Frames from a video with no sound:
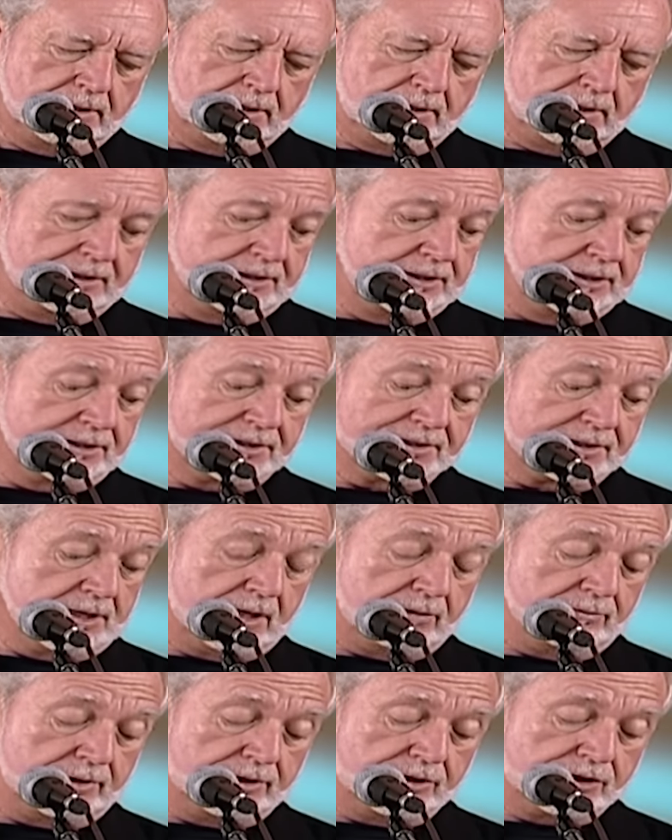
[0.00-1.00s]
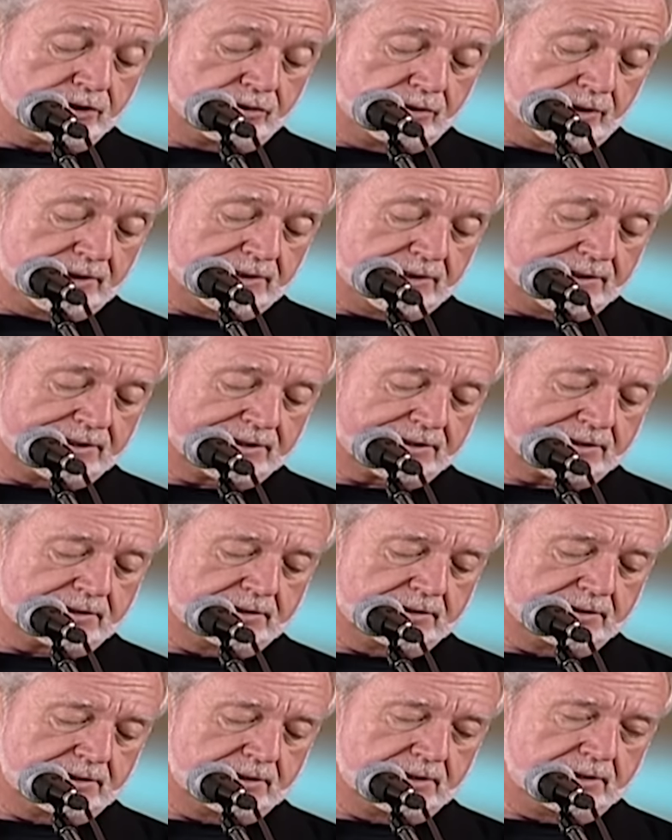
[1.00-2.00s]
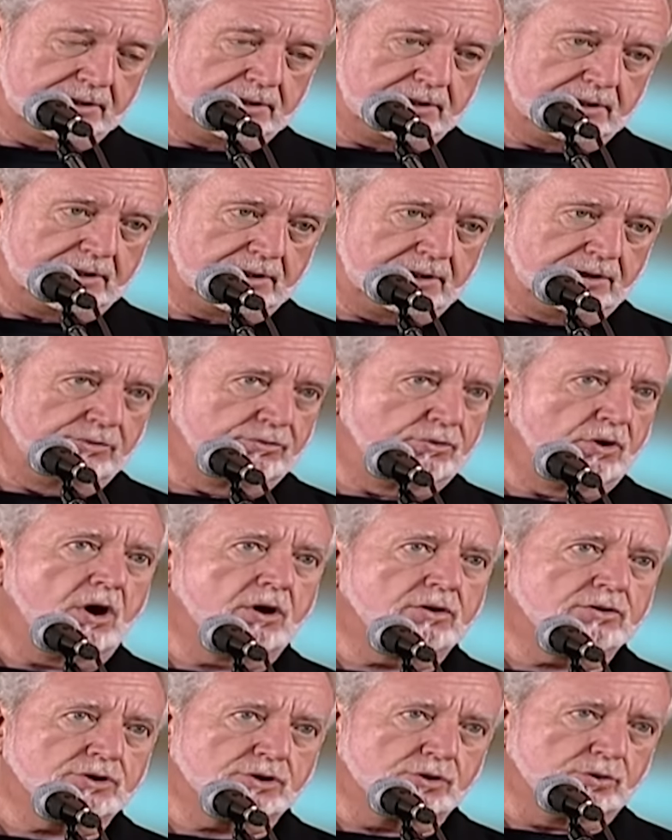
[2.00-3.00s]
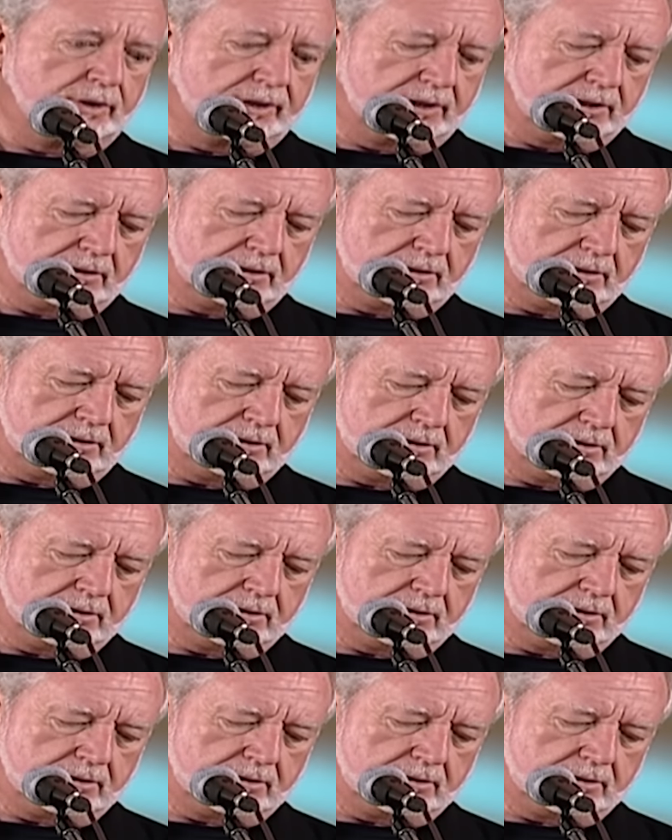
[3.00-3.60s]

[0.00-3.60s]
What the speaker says: It does not rejoice in wrongdoing,